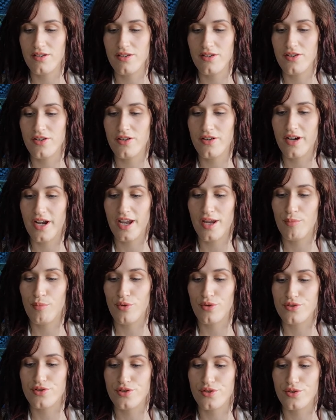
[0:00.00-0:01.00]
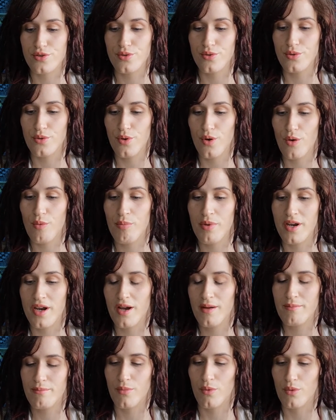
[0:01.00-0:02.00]
you're able to open
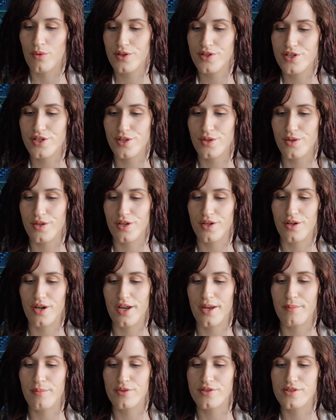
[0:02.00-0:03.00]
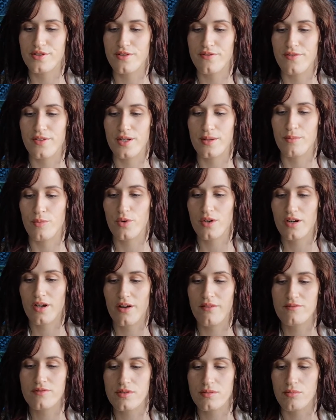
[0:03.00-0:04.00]
up more to, and you're able to feel more
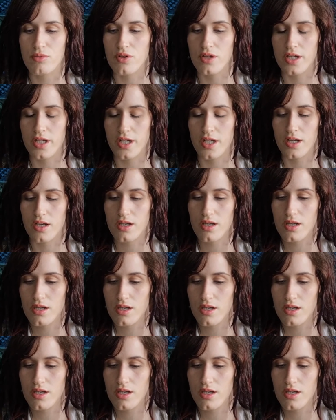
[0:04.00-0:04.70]
comfortable in it.